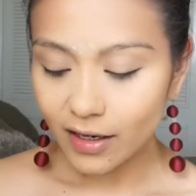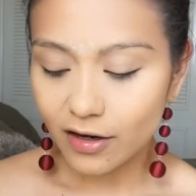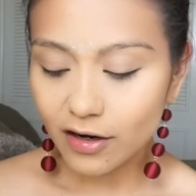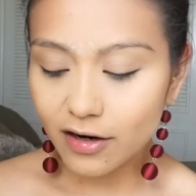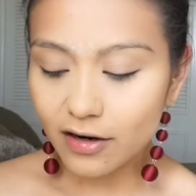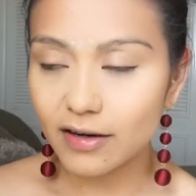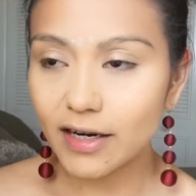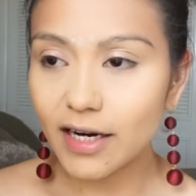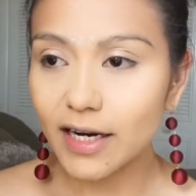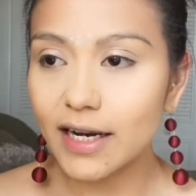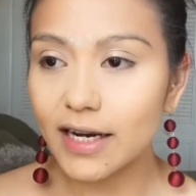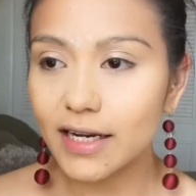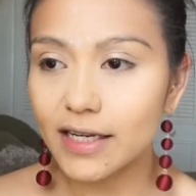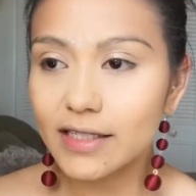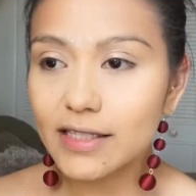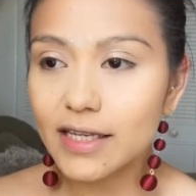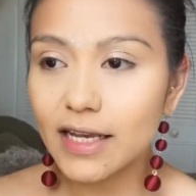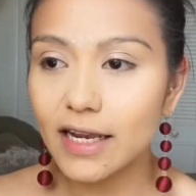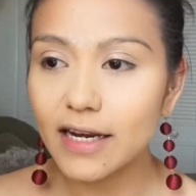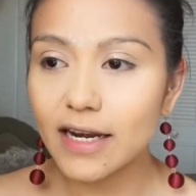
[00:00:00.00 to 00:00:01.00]
Alright
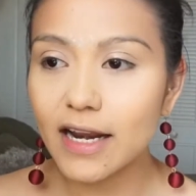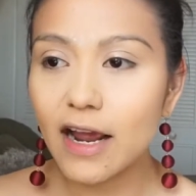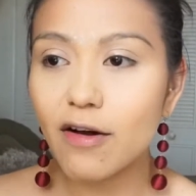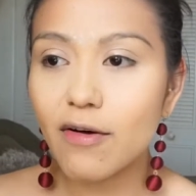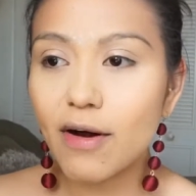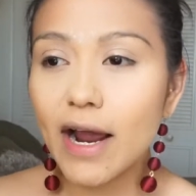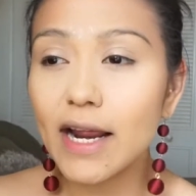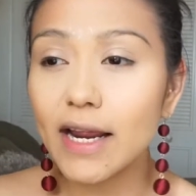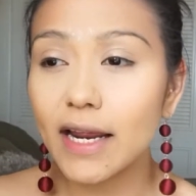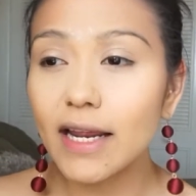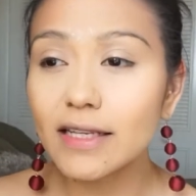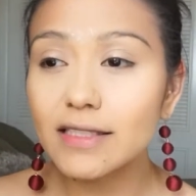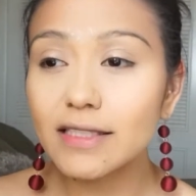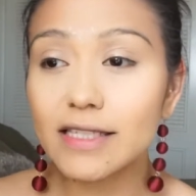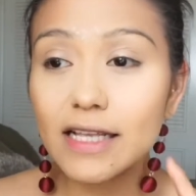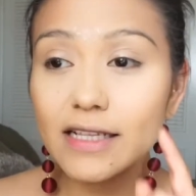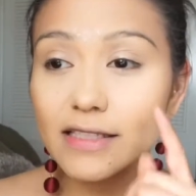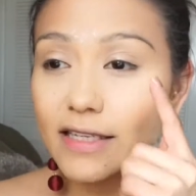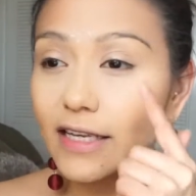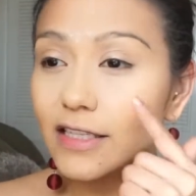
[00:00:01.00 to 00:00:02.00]
guys, and now
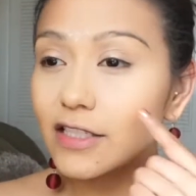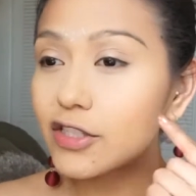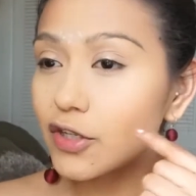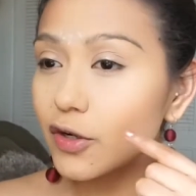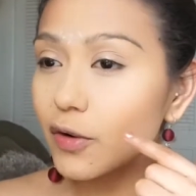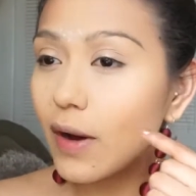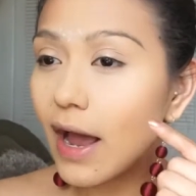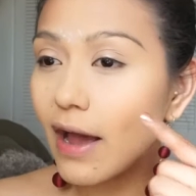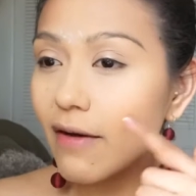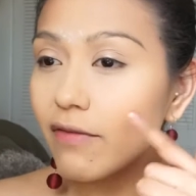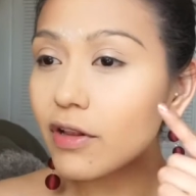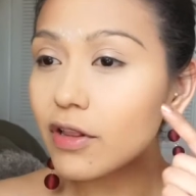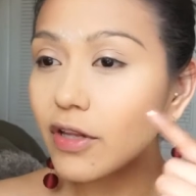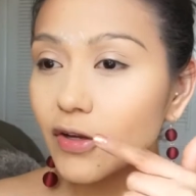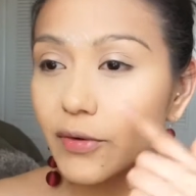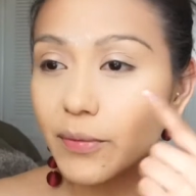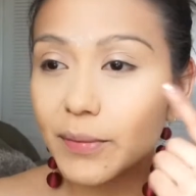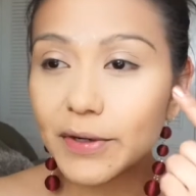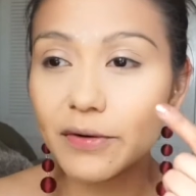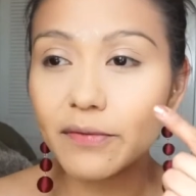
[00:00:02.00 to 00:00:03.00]
since I still have a
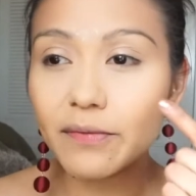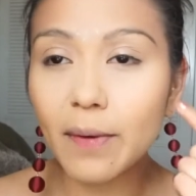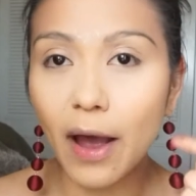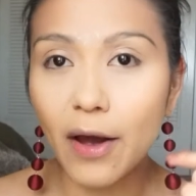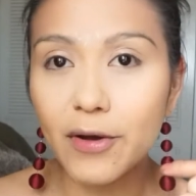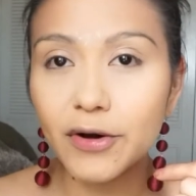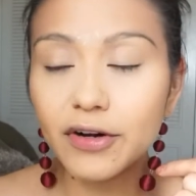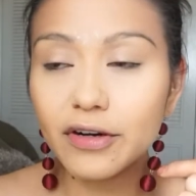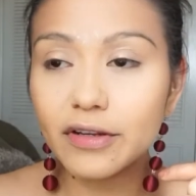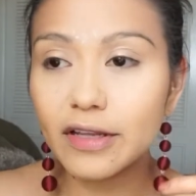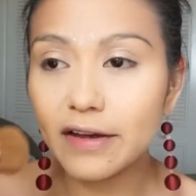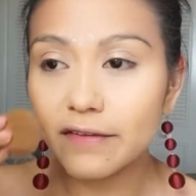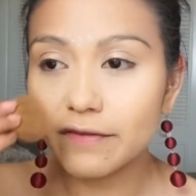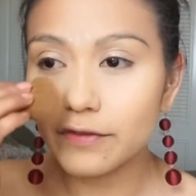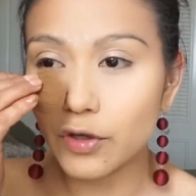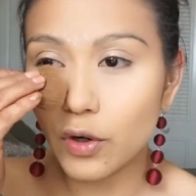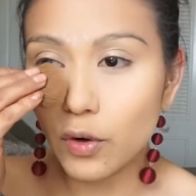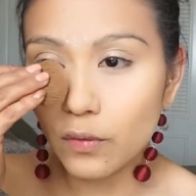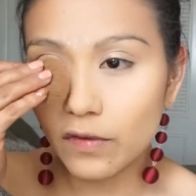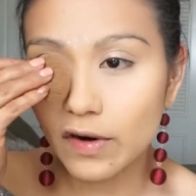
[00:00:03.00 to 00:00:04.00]
little bit of powder
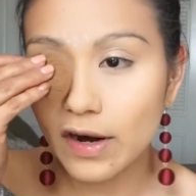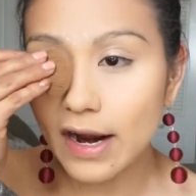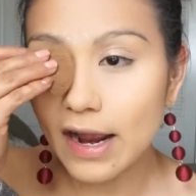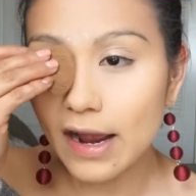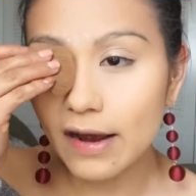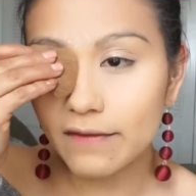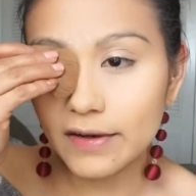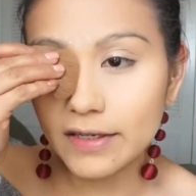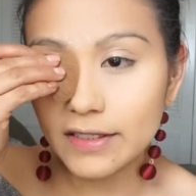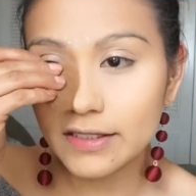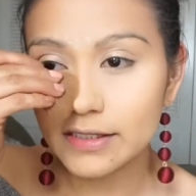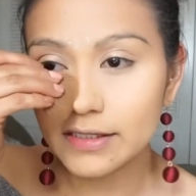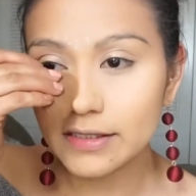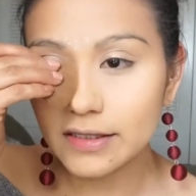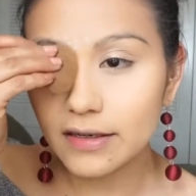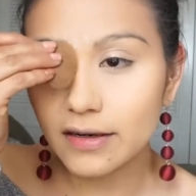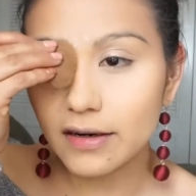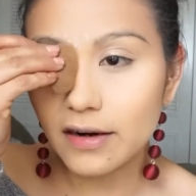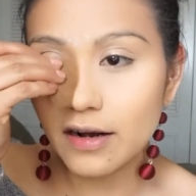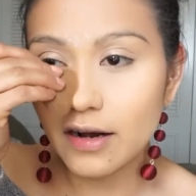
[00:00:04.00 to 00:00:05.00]
left over, I haven't
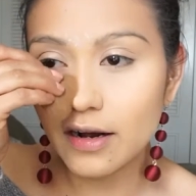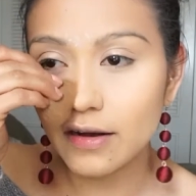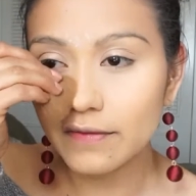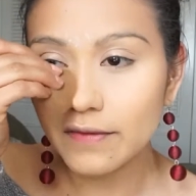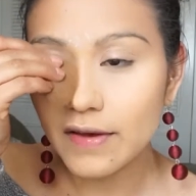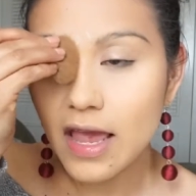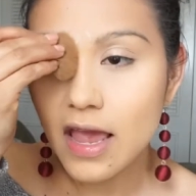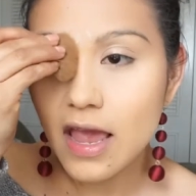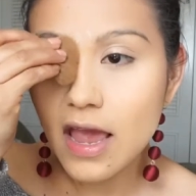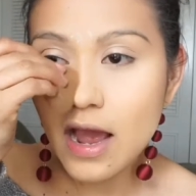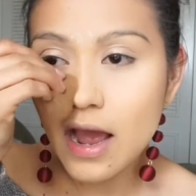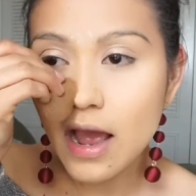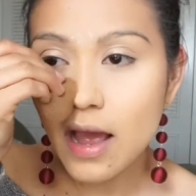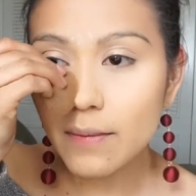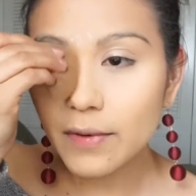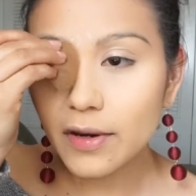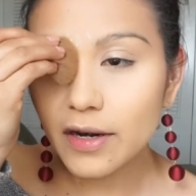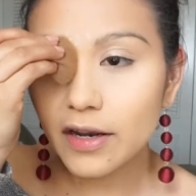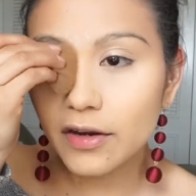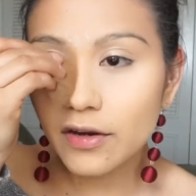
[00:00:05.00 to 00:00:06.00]
dusted it off,
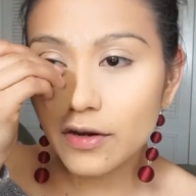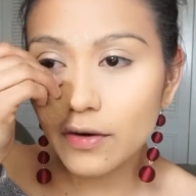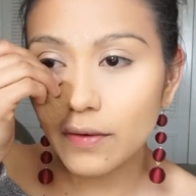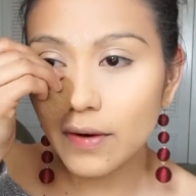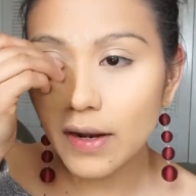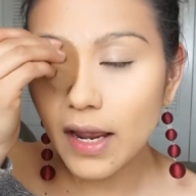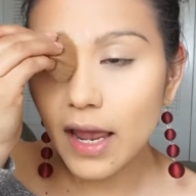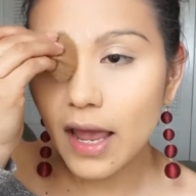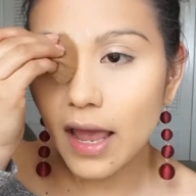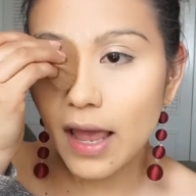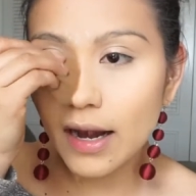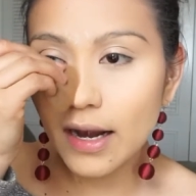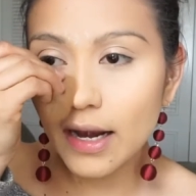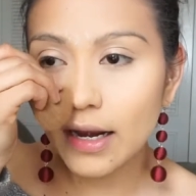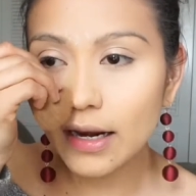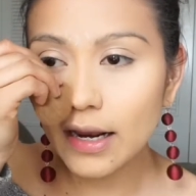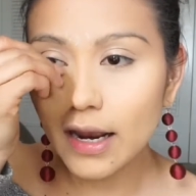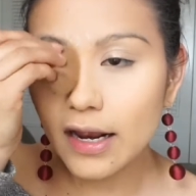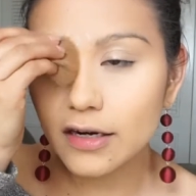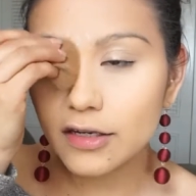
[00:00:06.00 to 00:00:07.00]
I'm going to go ahead
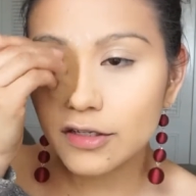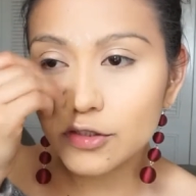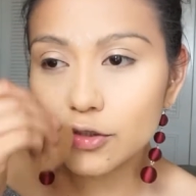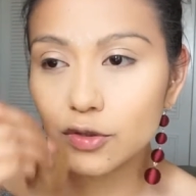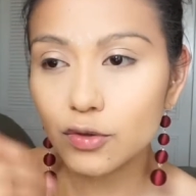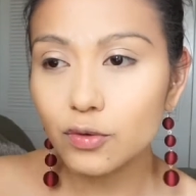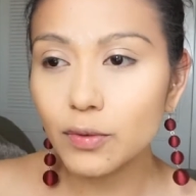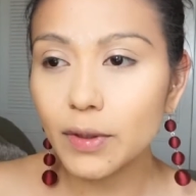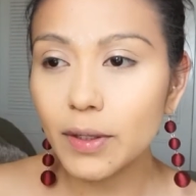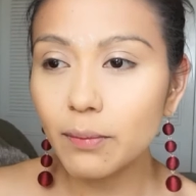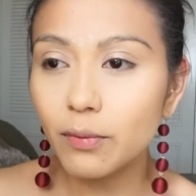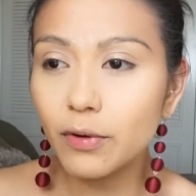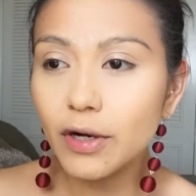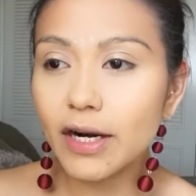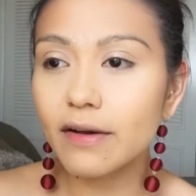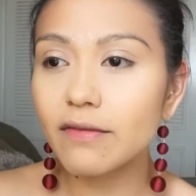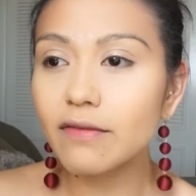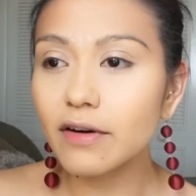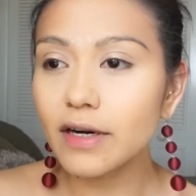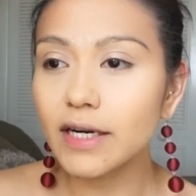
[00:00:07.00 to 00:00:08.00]
and kind of sweep
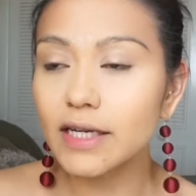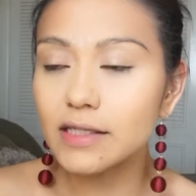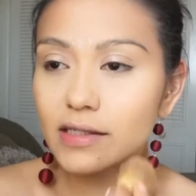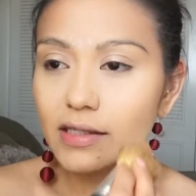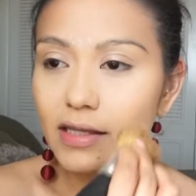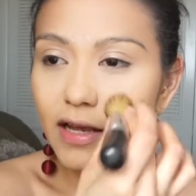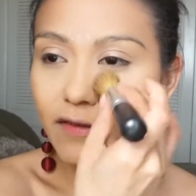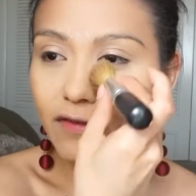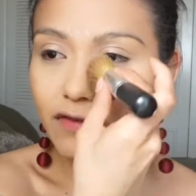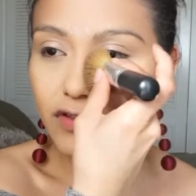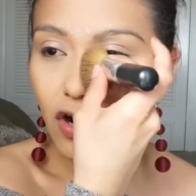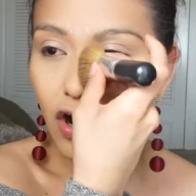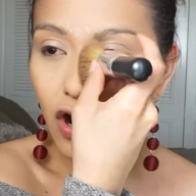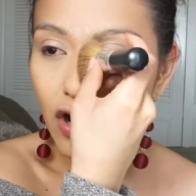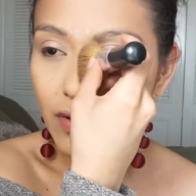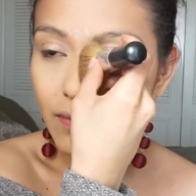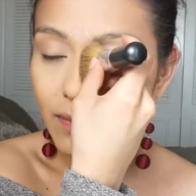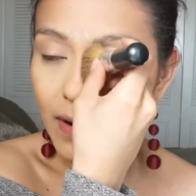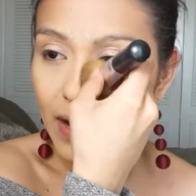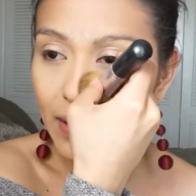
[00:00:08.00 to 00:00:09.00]
whatever is left
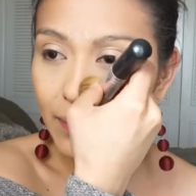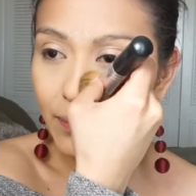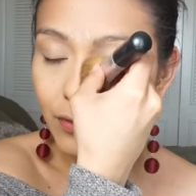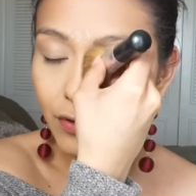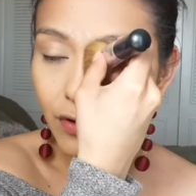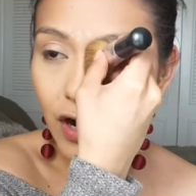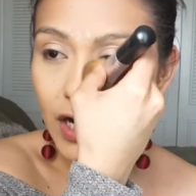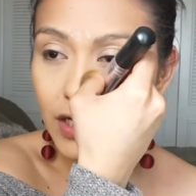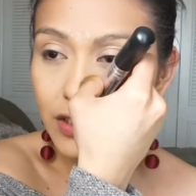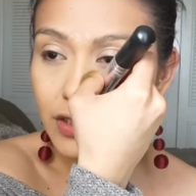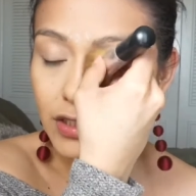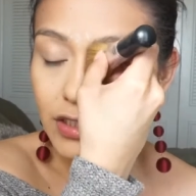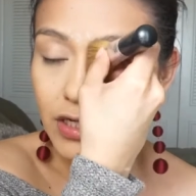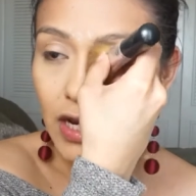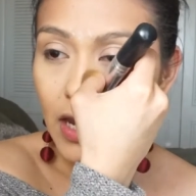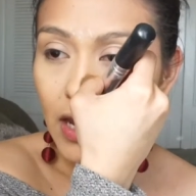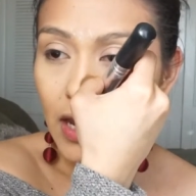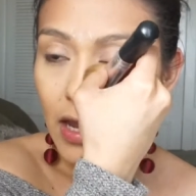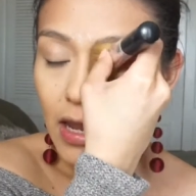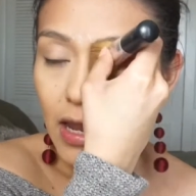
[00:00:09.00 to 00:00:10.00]
on my brush
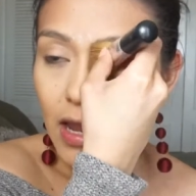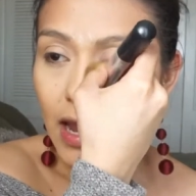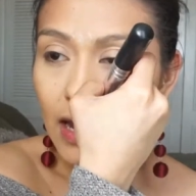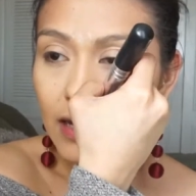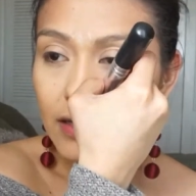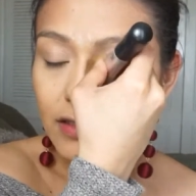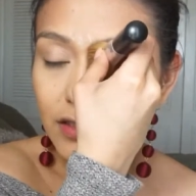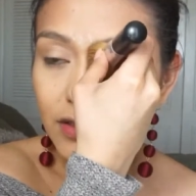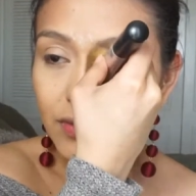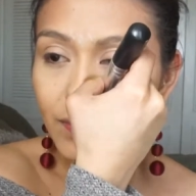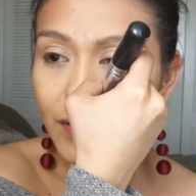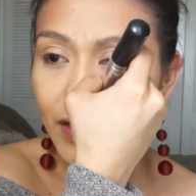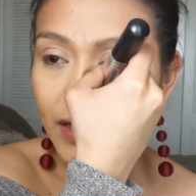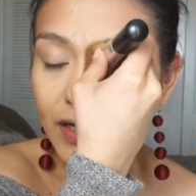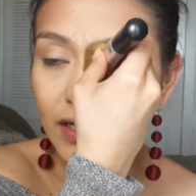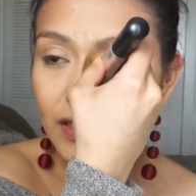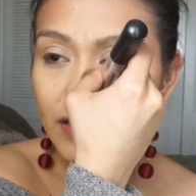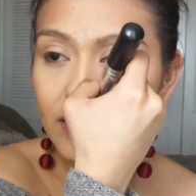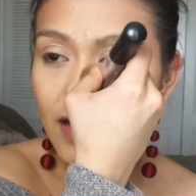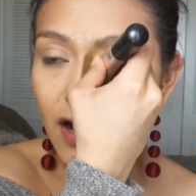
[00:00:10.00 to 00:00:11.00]
and just
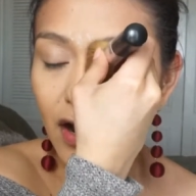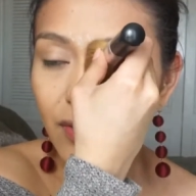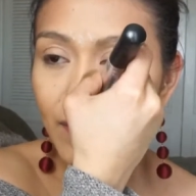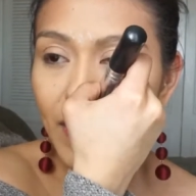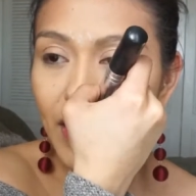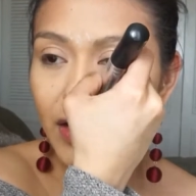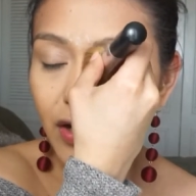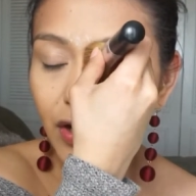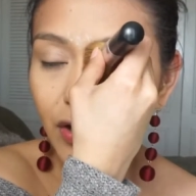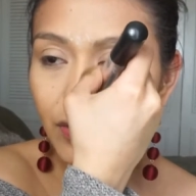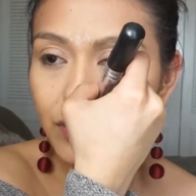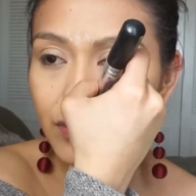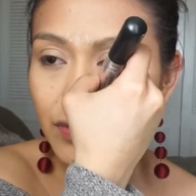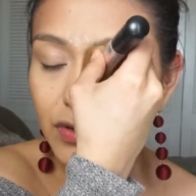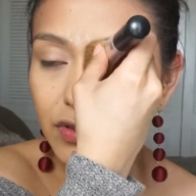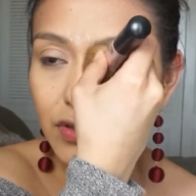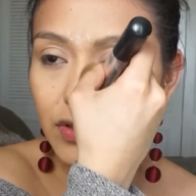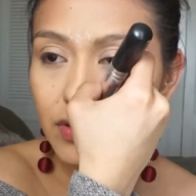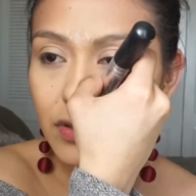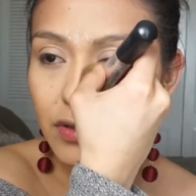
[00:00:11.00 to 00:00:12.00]
bring it down my
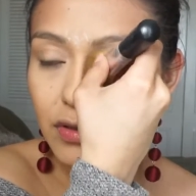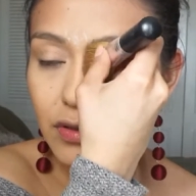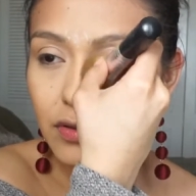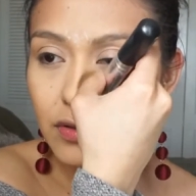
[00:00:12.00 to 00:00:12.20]
nose.